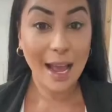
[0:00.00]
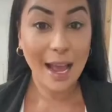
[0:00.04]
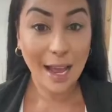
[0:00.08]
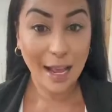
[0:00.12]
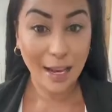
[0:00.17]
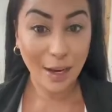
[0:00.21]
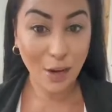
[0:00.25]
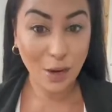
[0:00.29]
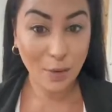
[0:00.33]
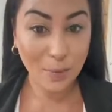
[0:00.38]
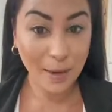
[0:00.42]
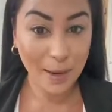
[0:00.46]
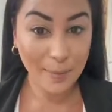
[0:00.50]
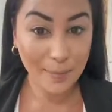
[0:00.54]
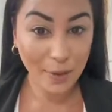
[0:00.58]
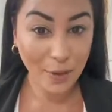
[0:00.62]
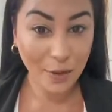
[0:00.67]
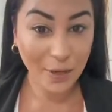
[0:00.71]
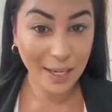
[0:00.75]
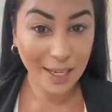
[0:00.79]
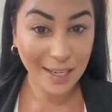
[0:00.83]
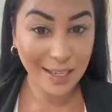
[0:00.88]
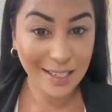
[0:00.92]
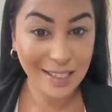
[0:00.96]
Hello my
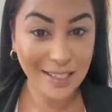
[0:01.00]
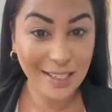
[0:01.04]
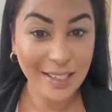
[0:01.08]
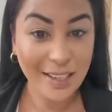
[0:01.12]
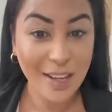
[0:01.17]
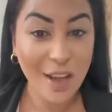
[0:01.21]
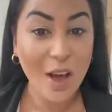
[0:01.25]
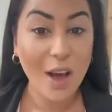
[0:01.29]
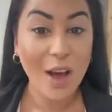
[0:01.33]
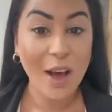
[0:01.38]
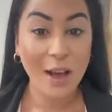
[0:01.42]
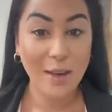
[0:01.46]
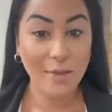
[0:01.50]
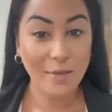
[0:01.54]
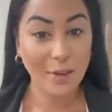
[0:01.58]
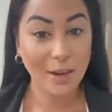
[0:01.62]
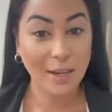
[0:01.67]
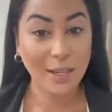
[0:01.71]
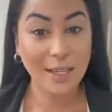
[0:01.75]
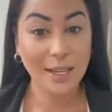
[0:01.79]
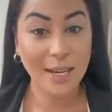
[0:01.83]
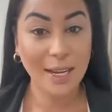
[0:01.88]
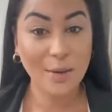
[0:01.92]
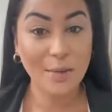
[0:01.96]
beauties. I'm
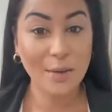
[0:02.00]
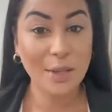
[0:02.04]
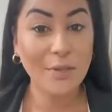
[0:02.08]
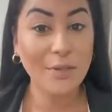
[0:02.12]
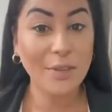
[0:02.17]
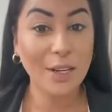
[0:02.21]
finally here with a